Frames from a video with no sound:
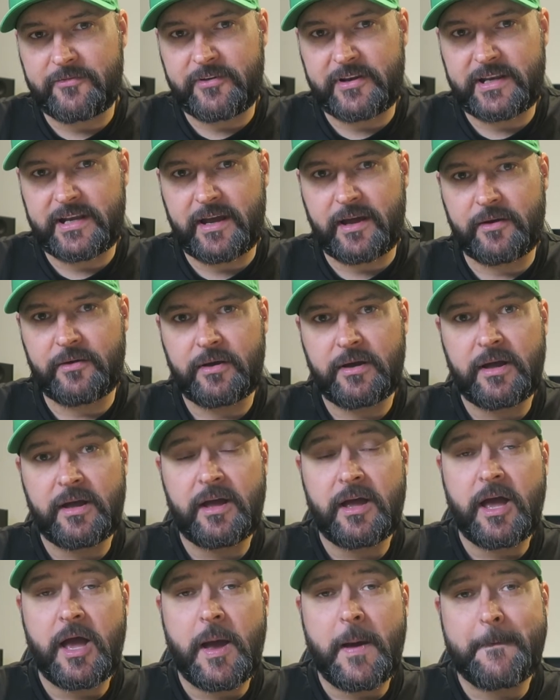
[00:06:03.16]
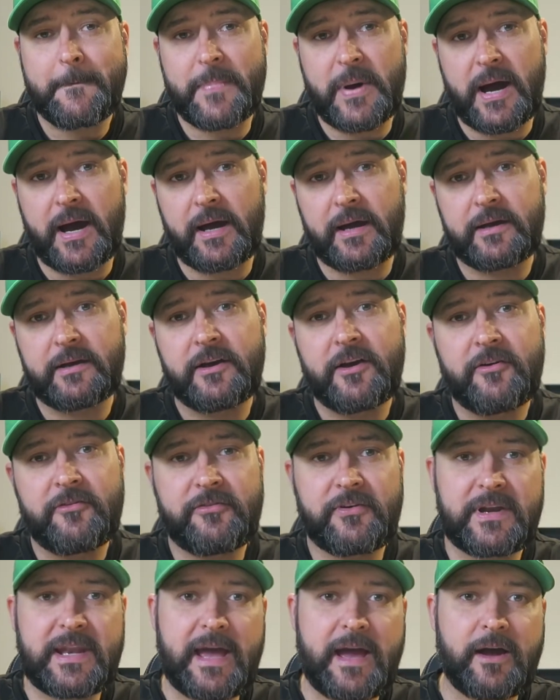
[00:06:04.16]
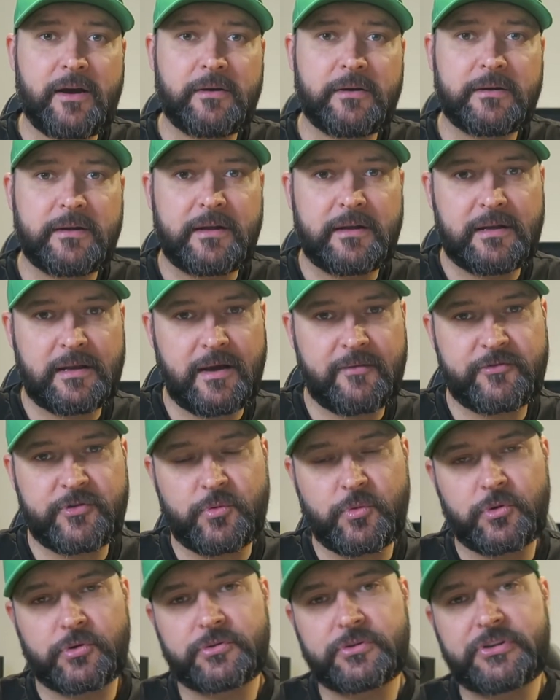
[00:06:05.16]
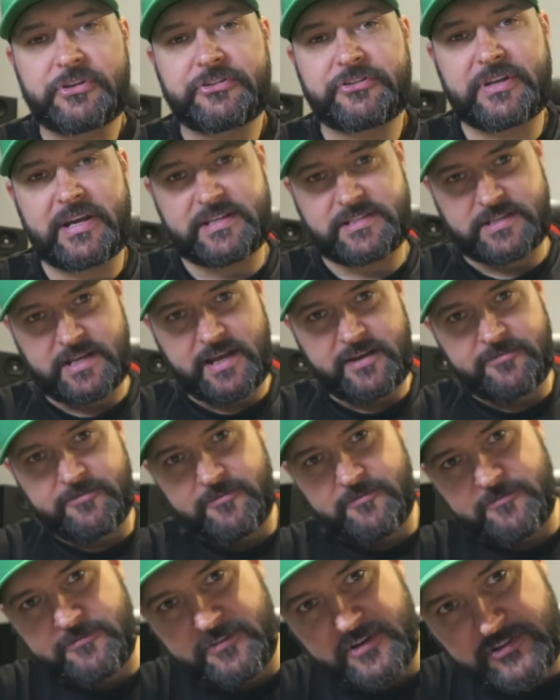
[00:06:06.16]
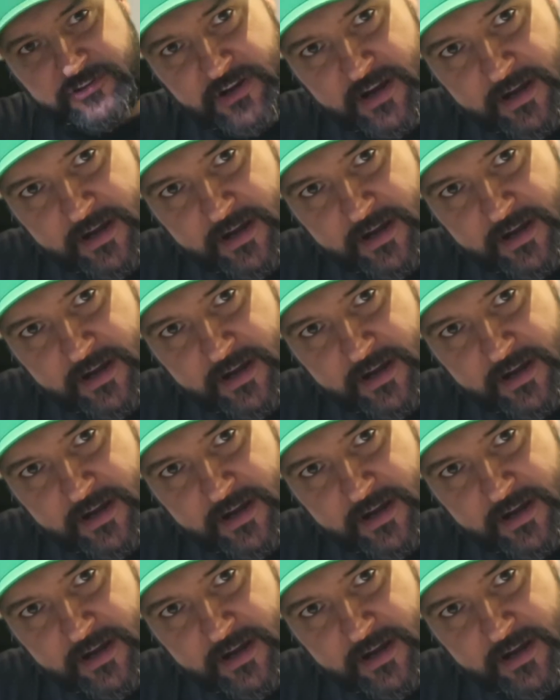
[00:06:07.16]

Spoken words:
video. But for now, love you all. Stay safe. Fish